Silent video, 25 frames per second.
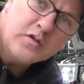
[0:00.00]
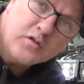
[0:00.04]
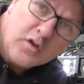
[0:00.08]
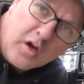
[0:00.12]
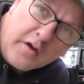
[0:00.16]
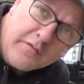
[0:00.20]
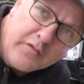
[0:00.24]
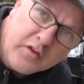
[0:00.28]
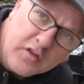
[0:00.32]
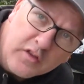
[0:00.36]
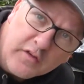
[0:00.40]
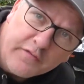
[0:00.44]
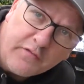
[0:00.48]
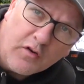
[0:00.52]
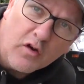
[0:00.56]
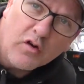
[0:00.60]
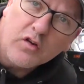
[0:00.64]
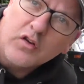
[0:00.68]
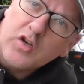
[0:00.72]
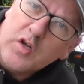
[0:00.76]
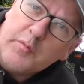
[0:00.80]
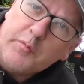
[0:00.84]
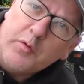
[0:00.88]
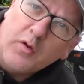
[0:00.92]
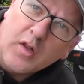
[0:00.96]
driving in the fog
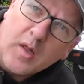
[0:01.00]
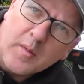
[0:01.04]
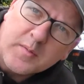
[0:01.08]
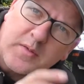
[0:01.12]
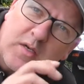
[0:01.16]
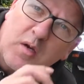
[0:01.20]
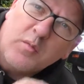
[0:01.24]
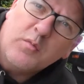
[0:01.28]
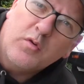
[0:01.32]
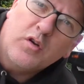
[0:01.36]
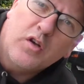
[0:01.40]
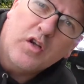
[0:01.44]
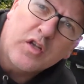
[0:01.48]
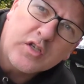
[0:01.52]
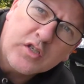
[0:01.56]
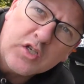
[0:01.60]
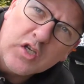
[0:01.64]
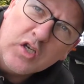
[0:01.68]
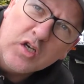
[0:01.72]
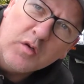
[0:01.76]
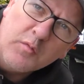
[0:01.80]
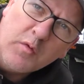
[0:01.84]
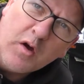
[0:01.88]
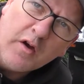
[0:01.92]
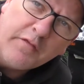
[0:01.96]
and I pull up somewhere and I
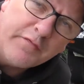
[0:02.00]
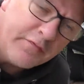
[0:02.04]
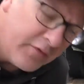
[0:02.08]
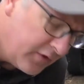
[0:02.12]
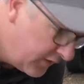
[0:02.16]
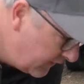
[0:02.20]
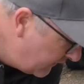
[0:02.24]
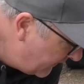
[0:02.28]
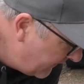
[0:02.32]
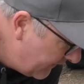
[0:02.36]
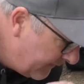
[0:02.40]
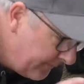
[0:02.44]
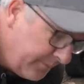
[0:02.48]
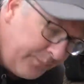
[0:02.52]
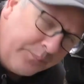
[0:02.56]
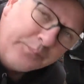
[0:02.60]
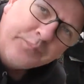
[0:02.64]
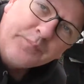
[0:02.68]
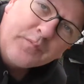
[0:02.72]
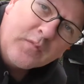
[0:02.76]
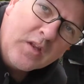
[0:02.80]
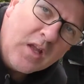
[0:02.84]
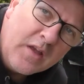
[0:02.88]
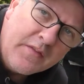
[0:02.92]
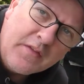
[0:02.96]
turn them off,
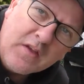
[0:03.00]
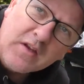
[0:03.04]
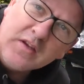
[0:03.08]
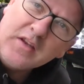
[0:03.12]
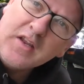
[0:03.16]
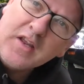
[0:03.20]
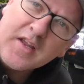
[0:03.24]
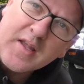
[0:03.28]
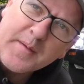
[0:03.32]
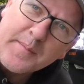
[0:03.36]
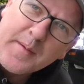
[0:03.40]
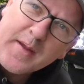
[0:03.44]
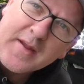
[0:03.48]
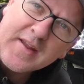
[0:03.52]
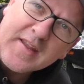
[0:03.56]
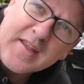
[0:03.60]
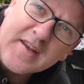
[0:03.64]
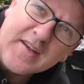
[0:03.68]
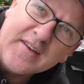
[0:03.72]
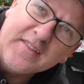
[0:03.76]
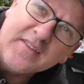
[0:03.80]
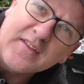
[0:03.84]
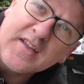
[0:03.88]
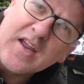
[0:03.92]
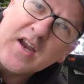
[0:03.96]
and then go back and
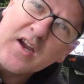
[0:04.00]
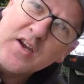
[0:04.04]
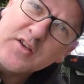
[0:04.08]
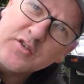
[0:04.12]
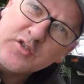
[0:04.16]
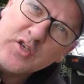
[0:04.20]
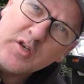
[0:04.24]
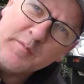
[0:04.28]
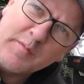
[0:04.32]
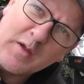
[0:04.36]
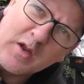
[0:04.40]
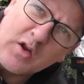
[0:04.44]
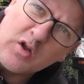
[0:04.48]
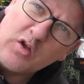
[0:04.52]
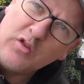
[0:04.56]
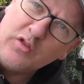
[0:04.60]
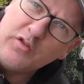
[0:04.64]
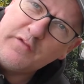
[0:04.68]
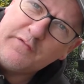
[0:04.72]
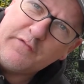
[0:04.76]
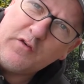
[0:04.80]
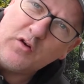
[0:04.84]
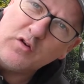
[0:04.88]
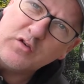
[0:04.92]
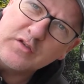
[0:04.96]
get in the car and turn them back on,
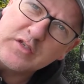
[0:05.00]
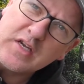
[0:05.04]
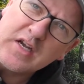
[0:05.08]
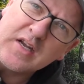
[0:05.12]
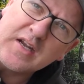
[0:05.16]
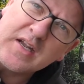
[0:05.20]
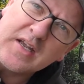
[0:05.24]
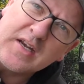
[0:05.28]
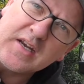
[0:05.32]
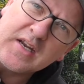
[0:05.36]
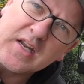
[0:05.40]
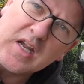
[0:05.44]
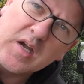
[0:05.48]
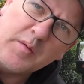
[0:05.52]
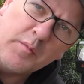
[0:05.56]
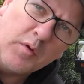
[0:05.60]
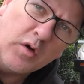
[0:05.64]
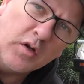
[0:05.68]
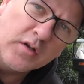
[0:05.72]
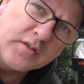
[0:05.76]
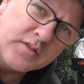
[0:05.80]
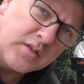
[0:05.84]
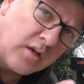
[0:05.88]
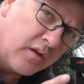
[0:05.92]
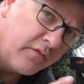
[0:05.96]
the fogs aren't going to come
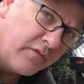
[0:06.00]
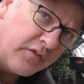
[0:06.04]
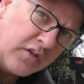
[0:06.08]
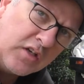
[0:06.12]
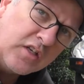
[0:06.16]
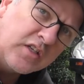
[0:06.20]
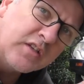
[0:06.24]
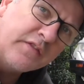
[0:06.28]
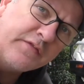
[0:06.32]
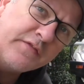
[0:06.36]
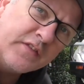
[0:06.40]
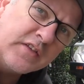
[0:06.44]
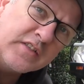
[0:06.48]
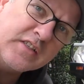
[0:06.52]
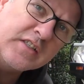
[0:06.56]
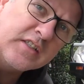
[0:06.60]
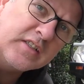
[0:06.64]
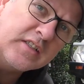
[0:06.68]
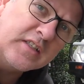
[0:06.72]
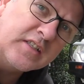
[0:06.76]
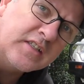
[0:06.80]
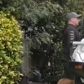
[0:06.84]
on. So I need to physically,